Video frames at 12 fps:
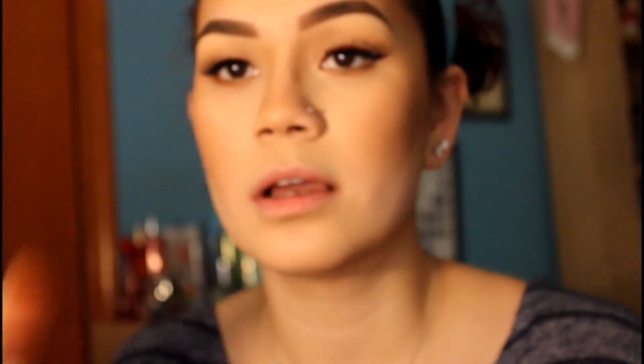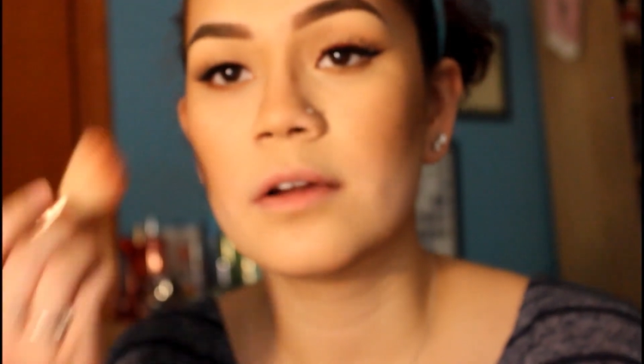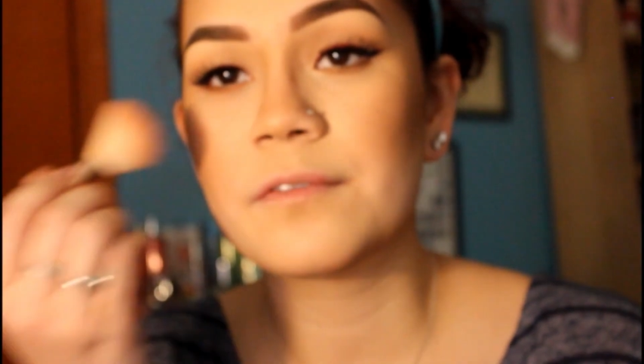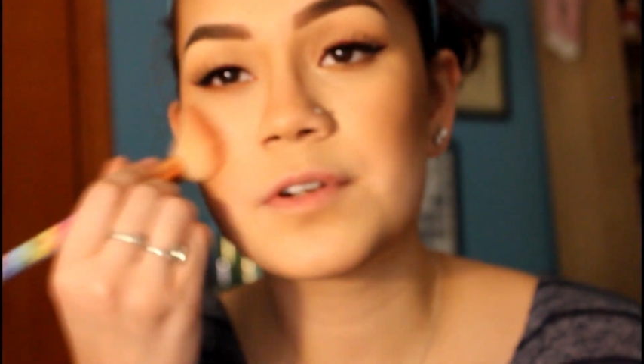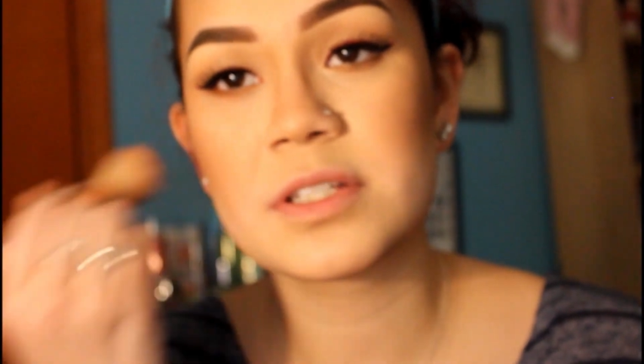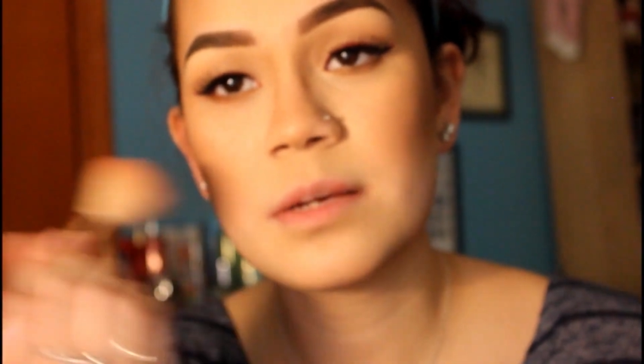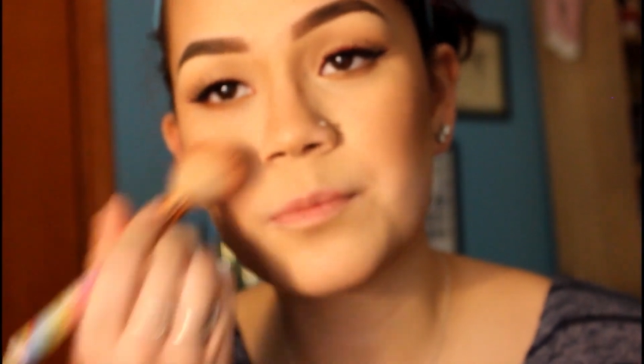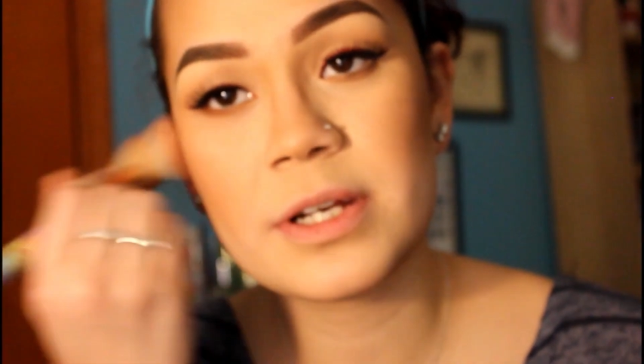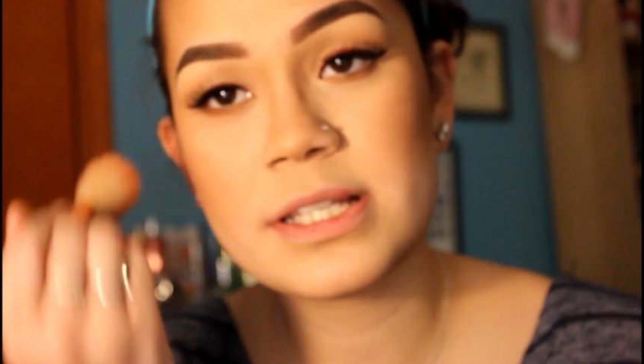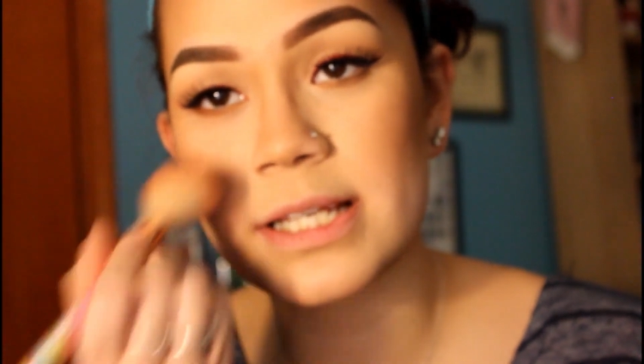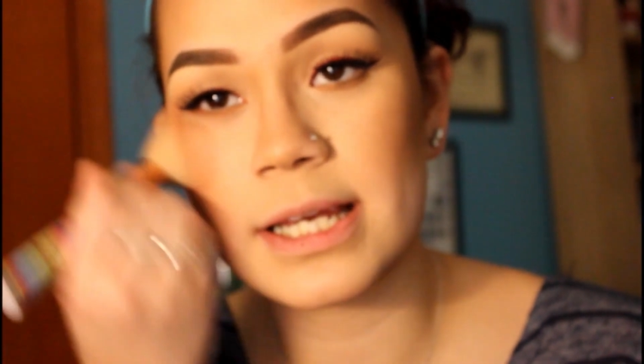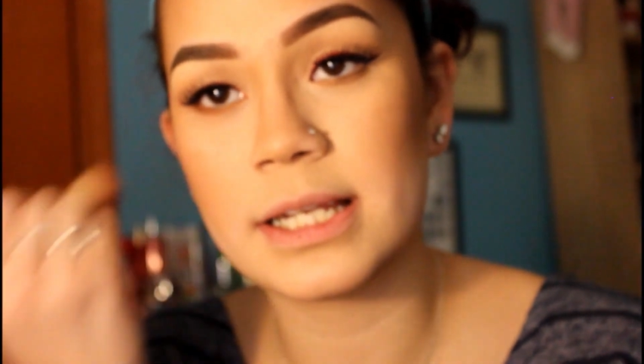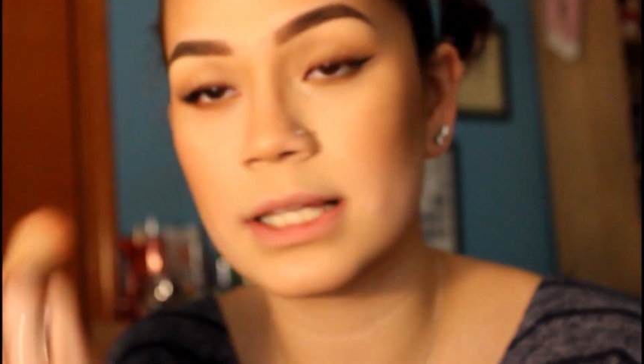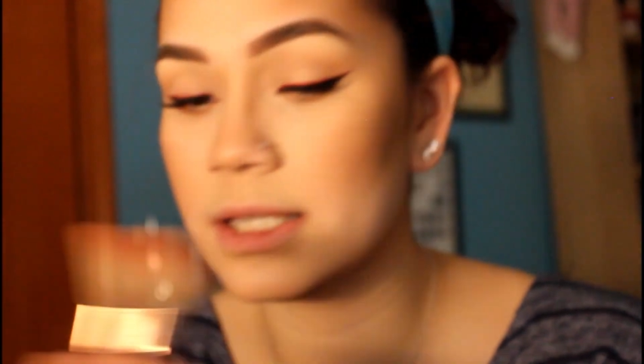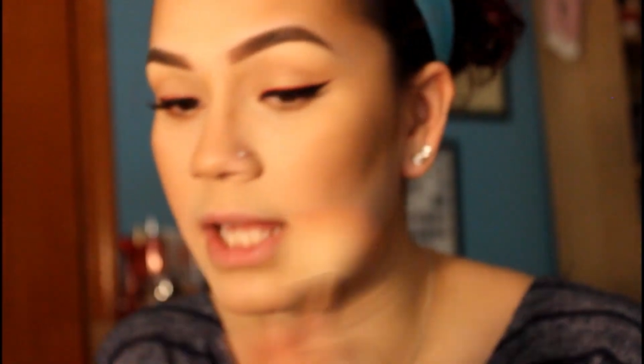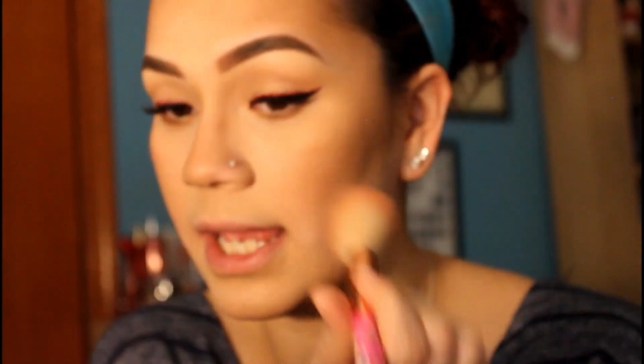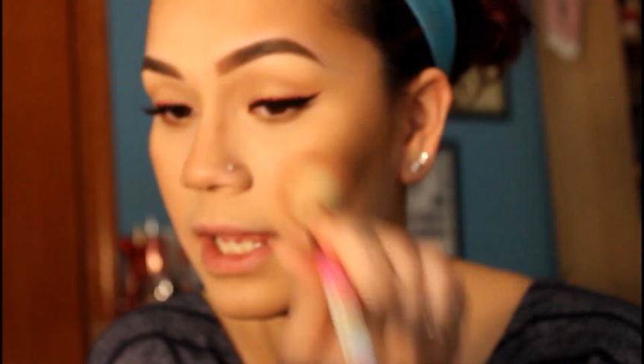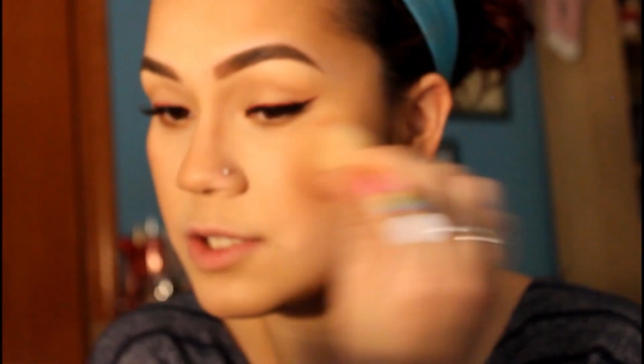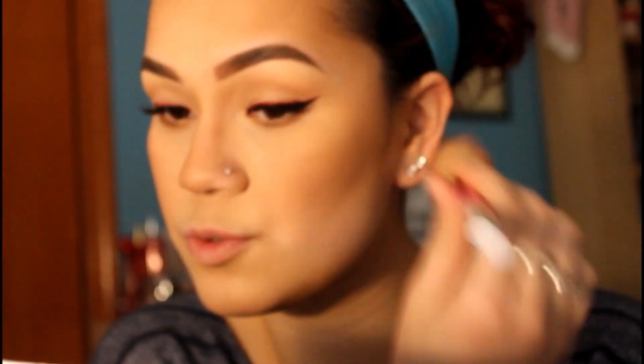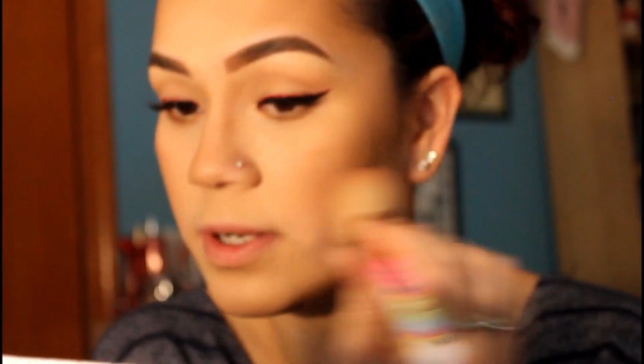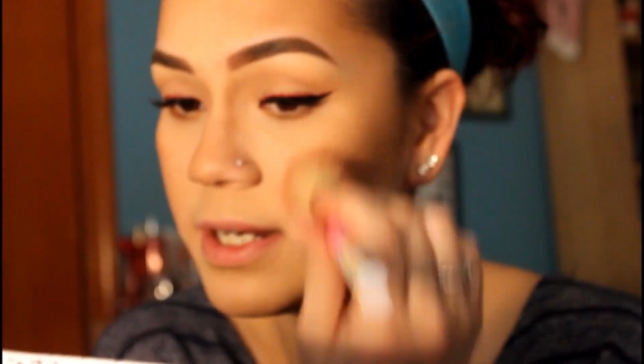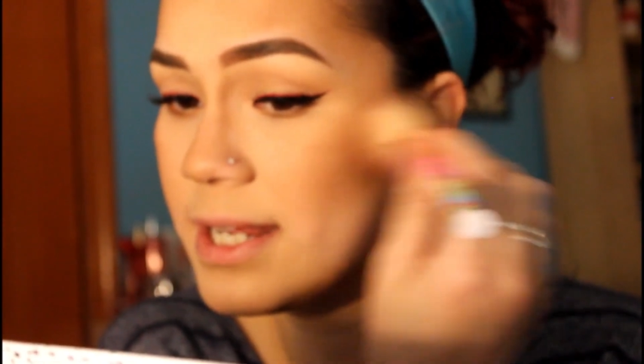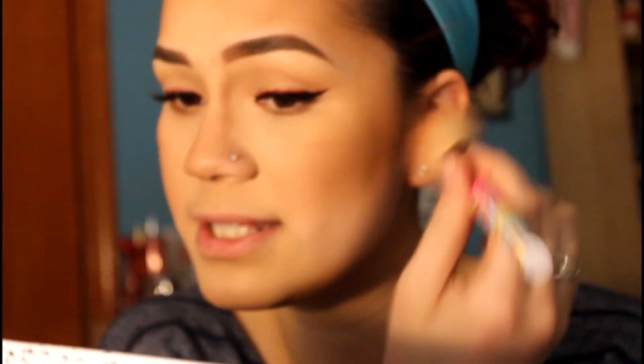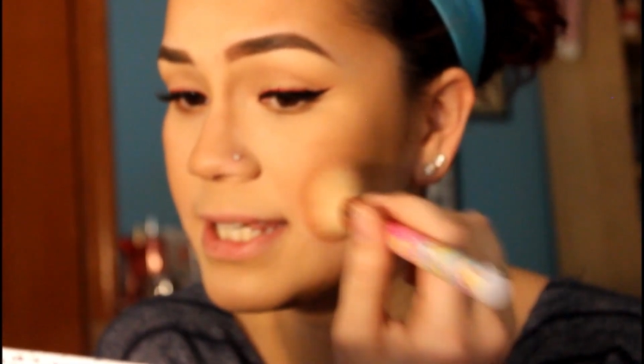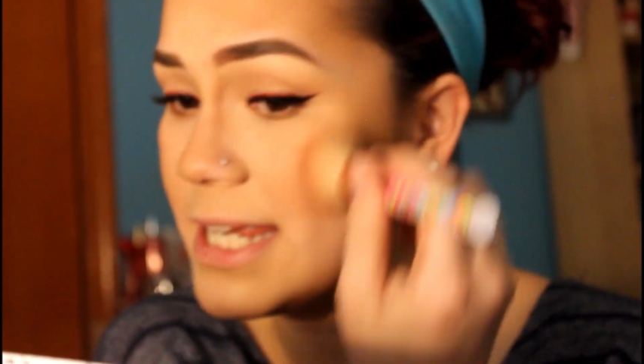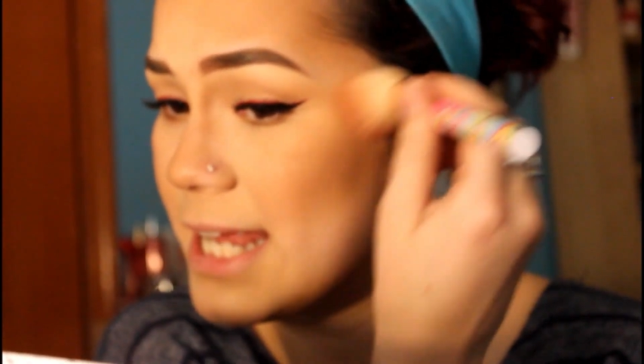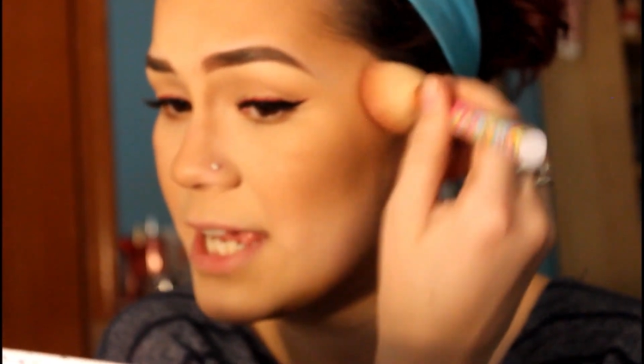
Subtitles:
For some reason, like 2019